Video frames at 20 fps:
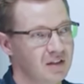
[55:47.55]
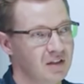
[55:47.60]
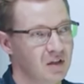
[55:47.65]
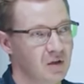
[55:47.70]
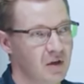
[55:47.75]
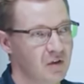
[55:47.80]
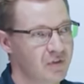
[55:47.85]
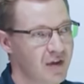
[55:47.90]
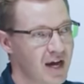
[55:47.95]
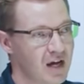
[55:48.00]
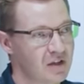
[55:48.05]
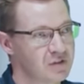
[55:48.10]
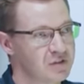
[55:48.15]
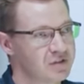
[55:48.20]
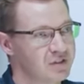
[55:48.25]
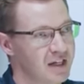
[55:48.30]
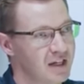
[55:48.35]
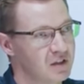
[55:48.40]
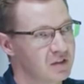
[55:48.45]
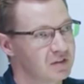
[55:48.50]
you know,
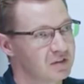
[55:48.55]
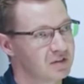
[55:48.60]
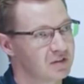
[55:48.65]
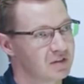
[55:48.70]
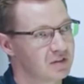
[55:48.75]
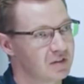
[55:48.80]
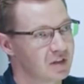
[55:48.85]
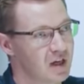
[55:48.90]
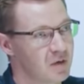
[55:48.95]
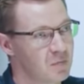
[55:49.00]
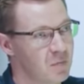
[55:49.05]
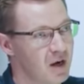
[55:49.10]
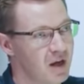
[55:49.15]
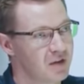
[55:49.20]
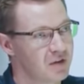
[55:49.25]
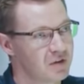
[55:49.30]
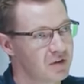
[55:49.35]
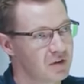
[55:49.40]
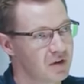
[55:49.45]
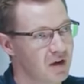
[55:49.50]
1,000 sales a
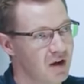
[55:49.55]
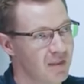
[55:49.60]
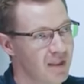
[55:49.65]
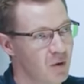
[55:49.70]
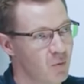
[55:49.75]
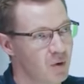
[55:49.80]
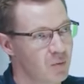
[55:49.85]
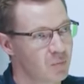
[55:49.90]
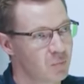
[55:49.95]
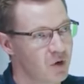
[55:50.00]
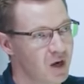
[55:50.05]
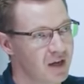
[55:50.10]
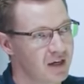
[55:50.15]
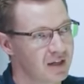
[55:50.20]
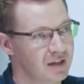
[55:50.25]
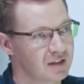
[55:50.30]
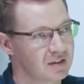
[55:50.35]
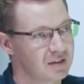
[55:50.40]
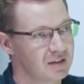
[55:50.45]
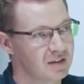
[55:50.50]
month on that one
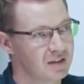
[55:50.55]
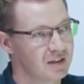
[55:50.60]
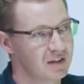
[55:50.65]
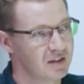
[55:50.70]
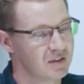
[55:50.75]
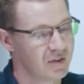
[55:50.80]
product,